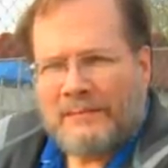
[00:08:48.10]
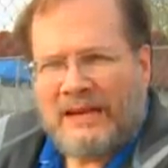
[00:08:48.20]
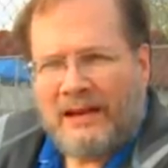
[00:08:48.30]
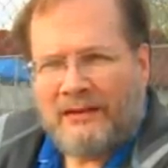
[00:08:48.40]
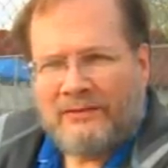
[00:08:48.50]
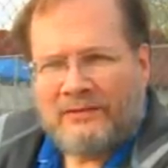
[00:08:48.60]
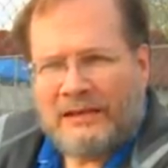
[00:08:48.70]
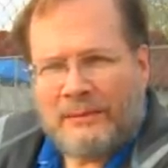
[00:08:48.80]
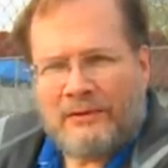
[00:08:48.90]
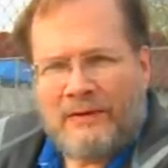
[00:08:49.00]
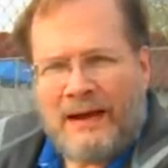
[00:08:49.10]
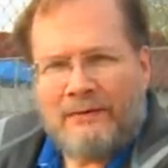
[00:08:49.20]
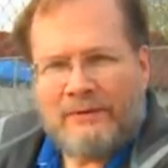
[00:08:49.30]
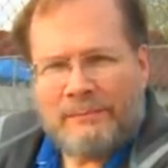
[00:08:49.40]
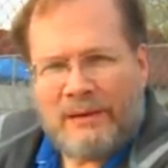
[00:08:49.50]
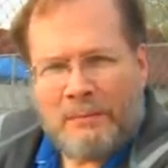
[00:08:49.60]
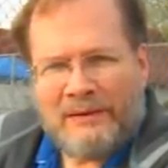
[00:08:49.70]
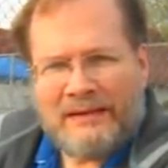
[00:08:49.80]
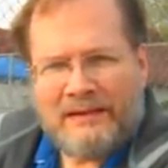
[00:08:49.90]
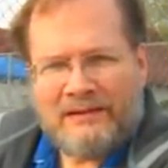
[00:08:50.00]
Because the
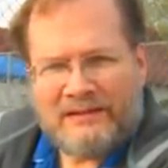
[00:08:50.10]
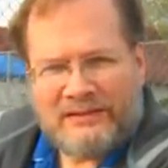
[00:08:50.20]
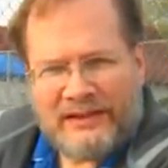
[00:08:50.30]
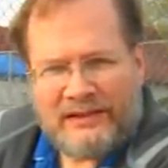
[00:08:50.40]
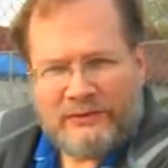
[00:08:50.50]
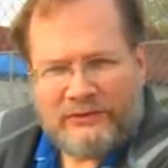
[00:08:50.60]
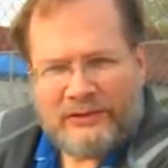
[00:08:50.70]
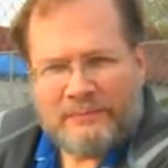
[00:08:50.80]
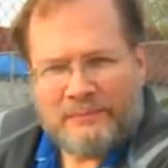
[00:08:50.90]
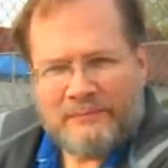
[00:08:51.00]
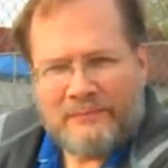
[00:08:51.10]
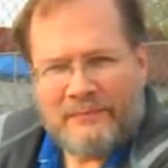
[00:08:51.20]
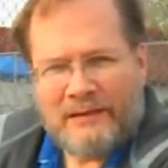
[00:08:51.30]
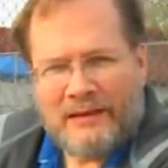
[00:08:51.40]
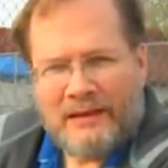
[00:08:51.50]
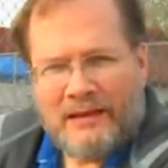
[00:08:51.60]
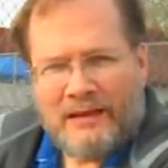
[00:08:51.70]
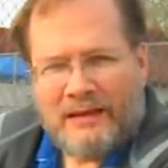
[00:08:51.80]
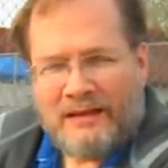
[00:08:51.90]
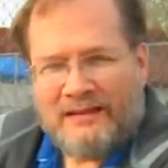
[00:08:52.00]
Democrat-Republican dictatorship
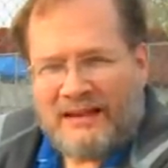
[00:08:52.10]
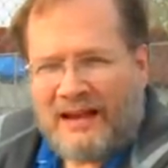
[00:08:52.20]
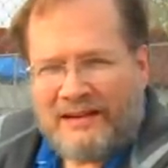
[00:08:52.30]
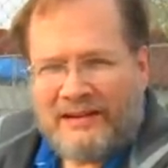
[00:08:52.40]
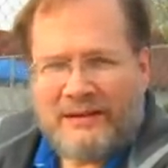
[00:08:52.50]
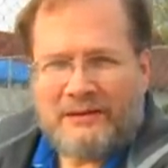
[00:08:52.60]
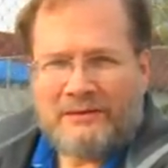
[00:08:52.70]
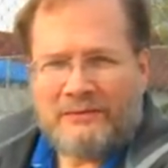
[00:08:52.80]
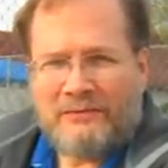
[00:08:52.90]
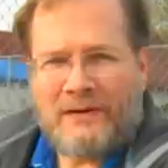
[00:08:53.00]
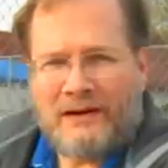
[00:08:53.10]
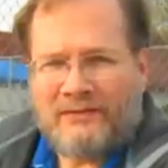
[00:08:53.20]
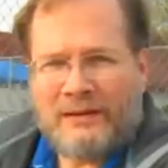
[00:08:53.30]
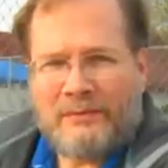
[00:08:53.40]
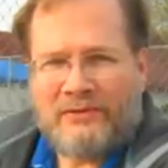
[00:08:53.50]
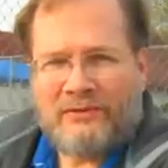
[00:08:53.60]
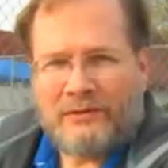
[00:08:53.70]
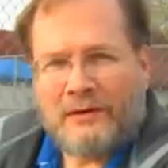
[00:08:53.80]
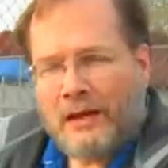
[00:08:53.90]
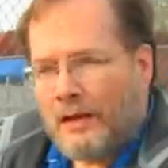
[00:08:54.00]
is out of here, as far as I'm
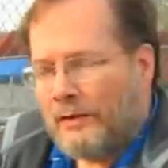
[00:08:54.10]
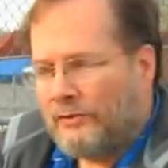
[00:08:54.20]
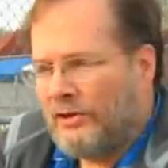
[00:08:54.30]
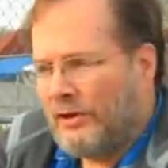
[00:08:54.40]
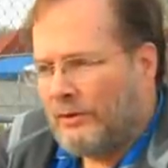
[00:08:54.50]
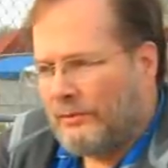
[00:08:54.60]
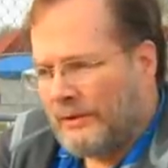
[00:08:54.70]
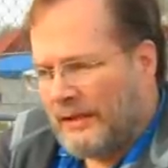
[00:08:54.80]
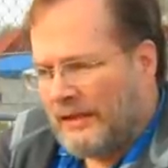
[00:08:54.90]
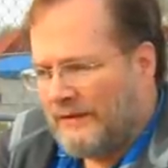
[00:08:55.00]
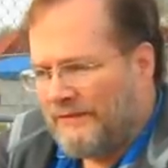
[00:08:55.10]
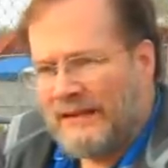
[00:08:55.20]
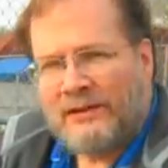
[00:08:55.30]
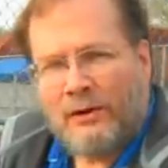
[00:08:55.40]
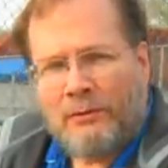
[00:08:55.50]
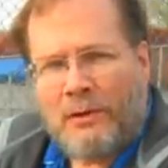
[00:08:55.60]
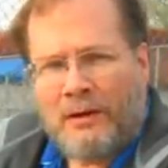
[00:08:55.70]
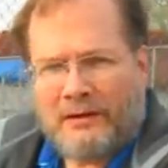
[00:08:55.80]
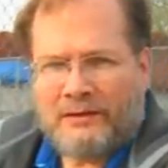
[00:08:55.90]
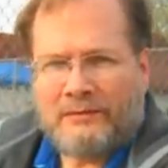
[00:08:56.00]
concerned. You know, if they no
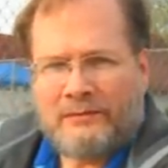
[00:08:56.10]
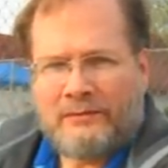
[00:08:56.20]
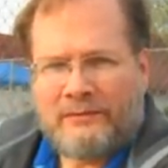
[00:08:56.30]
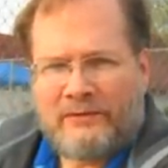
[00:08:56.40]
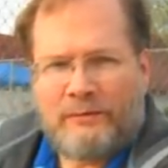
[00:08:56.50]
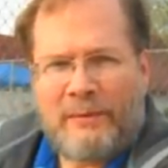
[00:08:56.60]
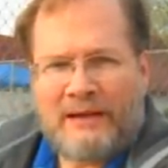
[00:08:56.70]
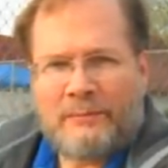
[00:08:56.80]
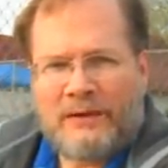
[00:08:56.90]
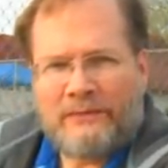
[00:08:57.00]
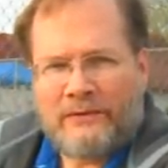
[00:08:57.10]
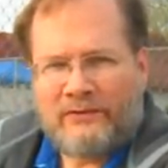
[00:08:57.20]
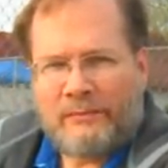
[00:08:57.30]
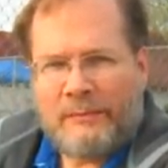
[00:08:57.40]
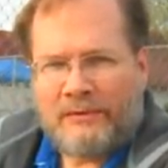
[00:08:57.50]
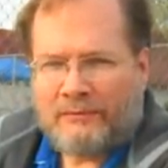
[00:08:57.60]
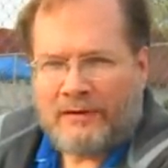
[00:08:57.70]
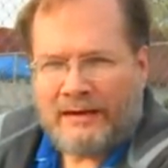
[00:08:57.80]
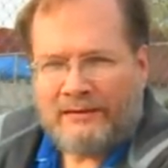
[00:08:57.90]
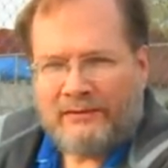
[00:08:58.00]
longer respect my First Amendment
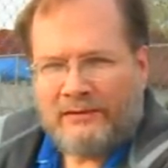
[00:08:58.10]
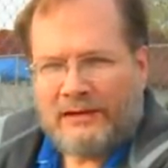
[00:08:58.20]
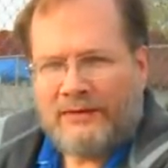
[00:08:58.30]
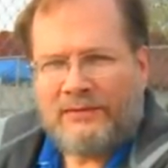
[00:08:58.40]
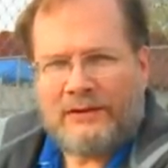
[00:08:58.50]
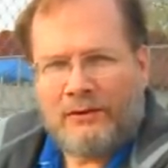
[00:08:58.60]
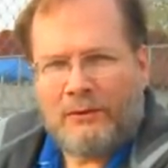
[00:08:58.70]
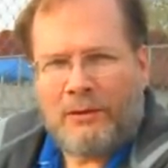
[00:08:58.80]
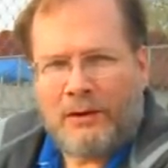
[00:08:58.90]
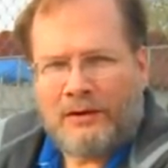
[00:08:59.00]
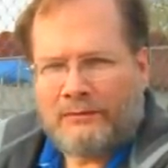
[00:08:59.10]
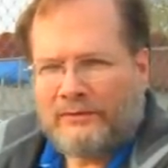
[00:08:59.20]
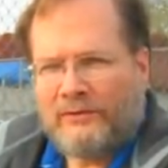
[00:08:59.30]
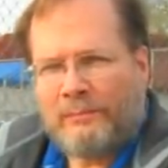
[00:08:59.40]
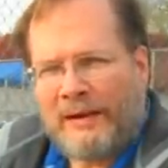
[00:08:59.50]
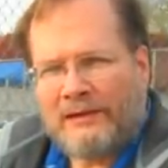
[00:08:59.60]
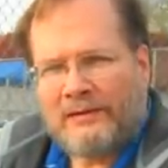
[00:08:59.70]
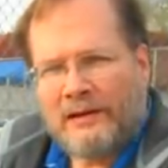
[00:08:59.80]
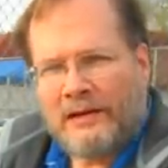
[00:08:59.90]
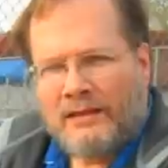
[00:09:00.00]
rights, if they no longer respect
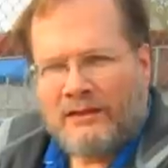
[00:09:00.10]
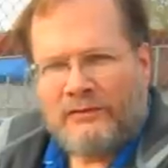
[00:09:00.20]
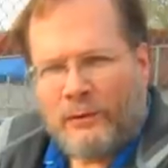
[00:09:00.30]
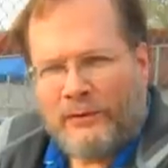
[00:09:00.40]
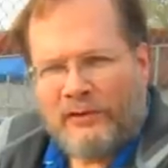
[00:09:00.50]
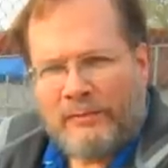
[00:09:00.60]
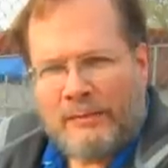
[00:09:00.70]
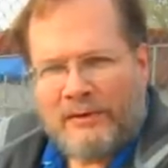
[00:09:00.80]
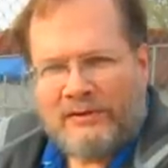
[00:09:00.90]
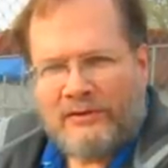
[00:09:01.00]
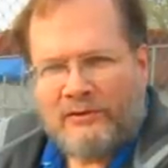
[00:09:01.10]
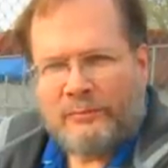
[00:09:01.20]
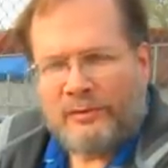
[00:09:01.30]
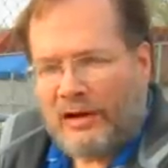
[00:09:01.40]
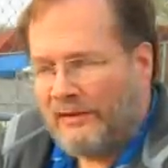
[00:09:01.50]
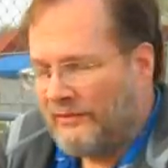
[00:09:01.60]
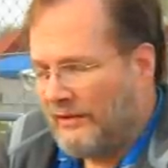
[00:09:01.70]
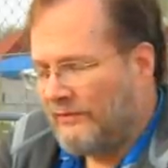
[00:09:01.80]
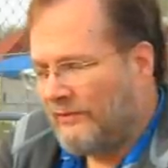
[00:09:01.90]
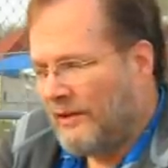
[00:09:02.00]
the Fourth Amendment and due
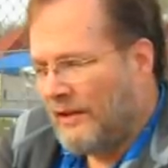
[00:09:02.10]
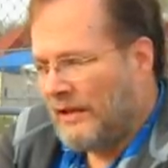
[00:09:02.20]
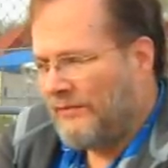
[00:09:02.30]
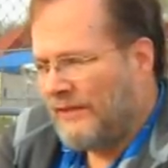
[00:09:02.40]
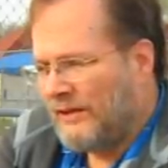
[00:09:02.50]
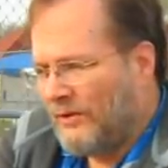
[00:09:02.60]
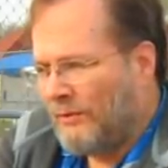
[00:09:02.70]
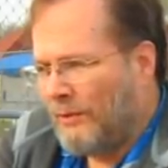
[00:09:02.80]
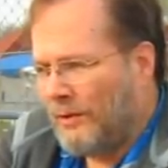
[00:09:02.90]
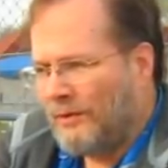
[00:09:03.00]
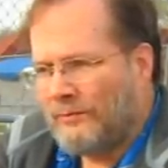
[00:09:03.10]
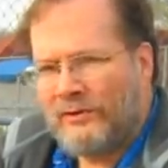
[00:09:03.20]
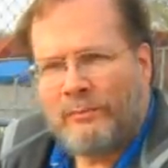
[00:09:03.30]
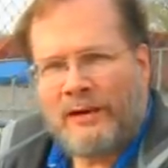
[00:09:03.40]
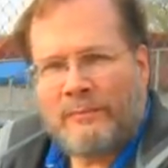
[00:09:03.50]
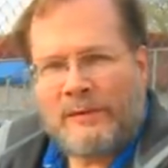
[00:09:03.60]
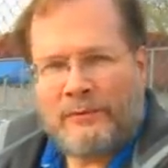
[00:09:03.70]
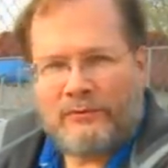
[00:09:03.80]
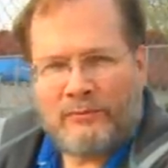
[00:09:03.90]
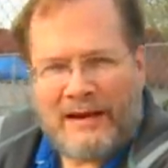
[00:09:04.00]
process, if they no longer respect
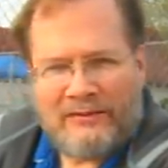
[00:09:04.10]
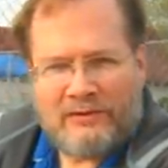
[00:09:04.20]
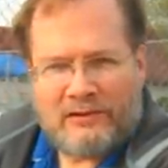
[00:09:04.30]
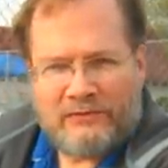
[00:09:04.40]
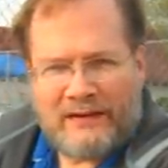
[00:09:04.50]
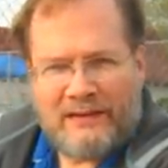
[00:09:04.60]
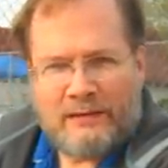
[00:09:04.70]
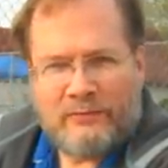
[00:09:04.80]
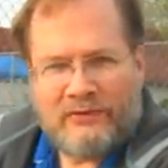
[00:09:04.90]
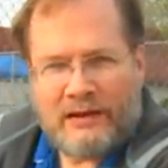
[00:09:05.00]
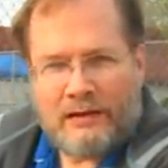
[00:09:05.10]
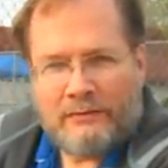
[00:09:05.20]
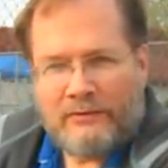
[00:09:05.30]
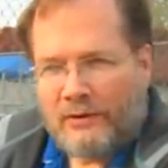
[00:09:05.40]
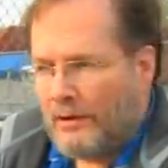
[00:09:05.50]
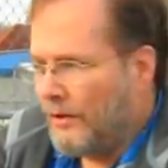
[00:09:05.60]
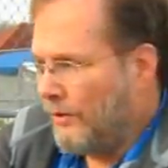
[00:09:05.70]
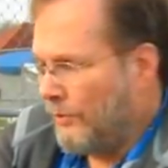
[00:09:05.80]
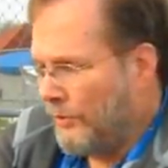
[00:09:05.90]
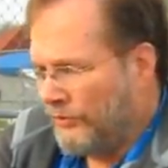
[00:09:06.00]
people's rights to defend themselves,
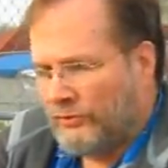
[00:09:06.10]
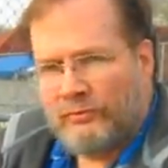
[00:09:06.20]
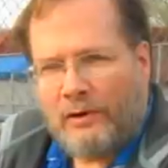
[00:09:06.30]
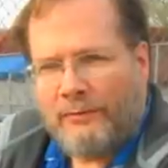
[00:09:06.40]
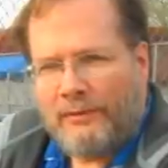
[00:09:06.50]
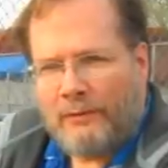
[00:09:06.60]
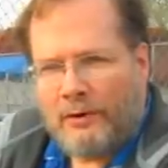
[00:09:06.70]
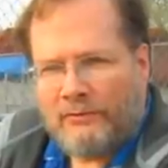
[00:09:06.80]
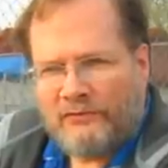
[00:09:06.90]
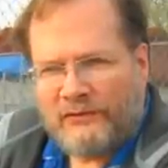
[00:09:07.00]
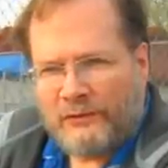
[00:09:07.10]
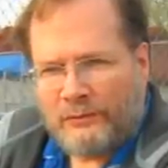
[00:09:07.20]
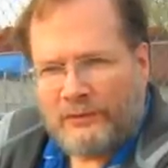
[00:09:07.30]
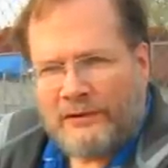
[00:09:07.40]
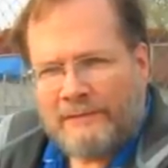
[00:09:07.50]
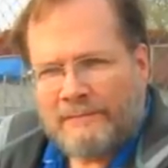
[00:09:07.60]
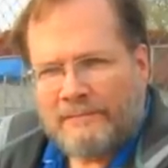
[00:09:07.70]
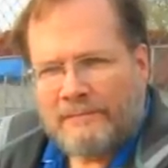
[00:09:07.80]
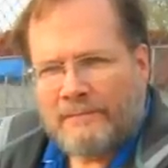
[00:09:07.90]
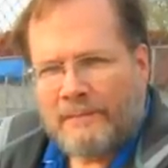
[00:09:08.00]
or to grow their own food,
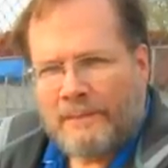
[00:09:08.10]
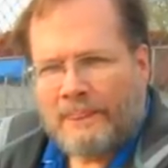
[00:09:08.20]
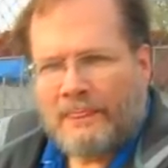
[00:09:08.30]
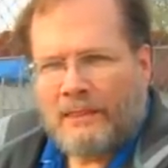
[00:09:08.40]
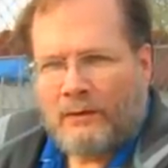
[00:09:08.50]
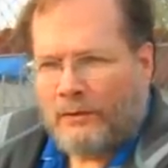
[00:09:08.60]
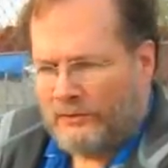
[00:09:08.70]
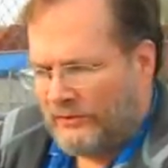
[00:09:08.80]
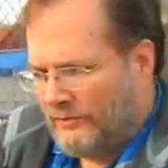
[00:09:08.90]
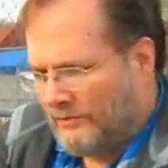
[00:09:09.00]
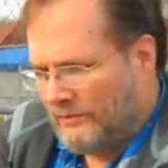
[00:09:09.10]
or to